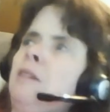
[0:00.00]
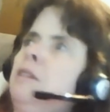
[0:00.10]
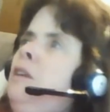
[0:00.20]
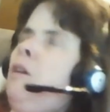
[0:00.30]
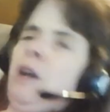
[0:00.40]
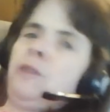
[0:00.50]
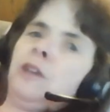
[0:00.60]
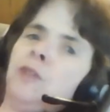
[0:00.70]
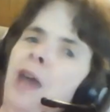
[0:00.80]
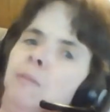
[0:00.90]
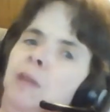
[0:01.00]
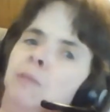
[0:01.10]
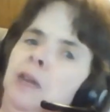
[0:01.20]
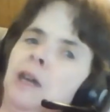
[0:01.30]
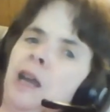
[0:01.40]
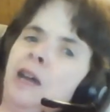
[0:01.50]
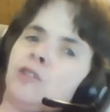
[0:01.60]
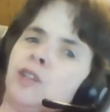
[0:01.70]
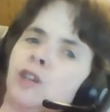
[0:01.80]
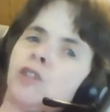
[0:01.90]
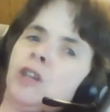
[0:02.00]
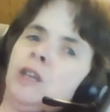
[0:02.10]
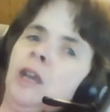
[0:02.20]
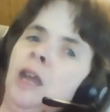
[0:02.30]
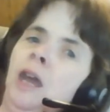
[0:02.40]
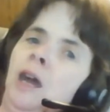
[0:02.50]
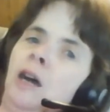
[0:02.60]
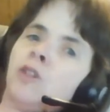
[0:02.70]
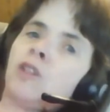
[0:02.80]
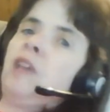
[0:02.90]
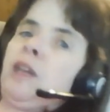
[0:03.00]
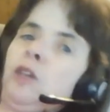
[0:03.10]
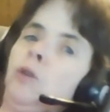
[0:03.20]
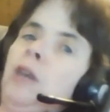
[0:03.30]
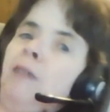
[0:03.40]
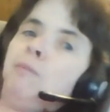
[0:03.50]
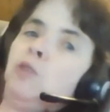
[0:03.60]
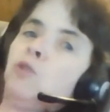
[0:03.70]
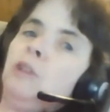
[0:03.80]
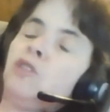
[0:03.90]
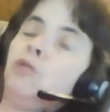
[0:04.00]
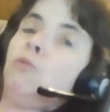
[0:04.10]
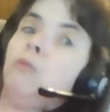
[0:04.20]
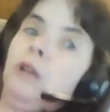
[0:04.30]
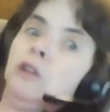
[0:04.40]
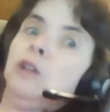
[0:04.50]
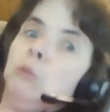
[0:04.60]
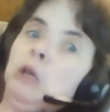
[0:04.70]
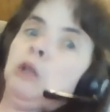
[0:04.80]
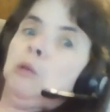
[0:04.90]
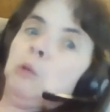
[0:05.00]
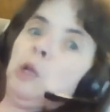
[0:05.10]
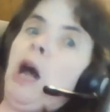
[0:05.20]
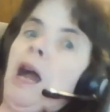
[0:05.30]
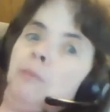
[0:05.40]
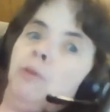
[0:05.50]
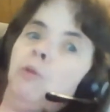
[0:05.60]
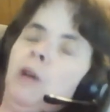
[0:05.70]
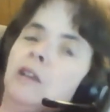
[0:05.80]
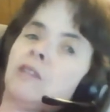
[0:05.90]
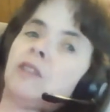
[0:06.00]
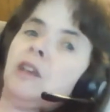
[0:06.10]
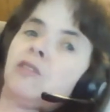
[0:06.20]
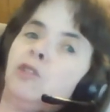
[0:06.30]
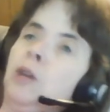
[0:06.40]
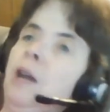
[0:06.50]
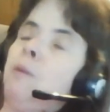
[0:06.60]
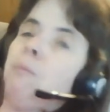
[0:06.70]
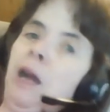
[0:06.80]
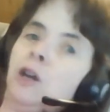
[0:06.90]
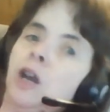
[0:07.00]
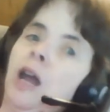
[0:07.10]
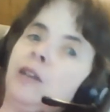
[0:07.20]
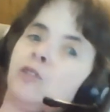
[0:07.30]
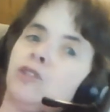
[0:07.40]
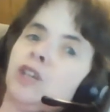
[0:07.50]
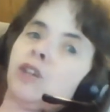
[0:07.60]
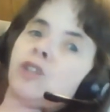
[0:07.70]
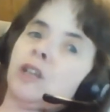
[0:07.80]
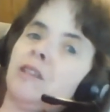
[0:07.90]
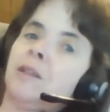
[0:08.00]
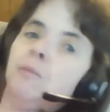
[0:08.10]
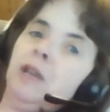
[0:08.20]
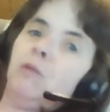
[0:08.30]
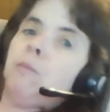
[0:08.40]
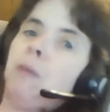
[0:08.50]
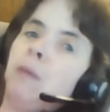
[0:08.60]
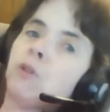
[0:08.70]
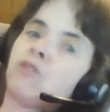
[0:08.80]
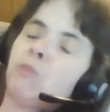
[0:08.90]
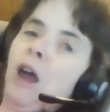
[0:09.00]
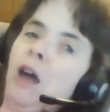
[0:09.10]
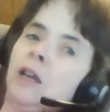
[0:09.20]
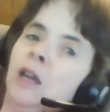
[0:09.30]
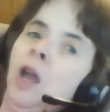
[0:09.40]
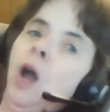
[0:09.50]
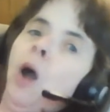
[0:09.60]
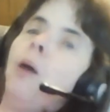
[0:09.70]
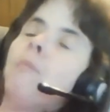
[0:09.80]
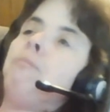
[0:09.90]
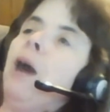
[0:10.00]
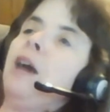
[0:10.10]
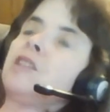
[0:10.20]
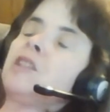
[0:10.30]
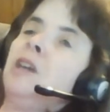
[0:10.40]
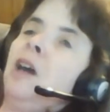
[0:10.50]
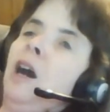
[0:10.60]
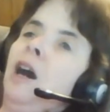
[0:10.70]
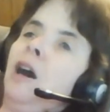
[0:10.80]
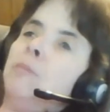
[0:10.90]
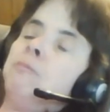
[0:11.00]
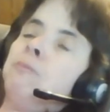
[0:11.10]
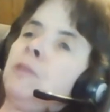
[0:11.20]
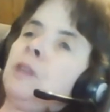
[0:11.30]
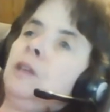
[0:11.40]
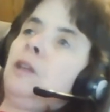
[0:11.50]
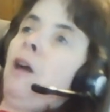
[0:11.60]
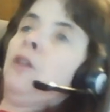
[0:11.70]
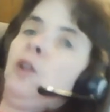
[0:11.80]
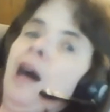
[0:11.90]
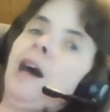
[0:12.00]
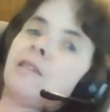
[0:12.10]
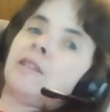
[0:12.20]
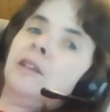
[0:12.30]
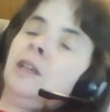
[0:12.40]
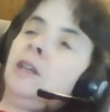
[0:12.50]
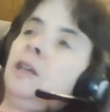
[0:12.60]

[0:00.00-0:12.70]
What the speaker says: yeah, I think that may be a contradiction. Just like you can have between two really, really reliable witnesses, you can have a minor contradiction because somebody remembers wrong. But nonetheless,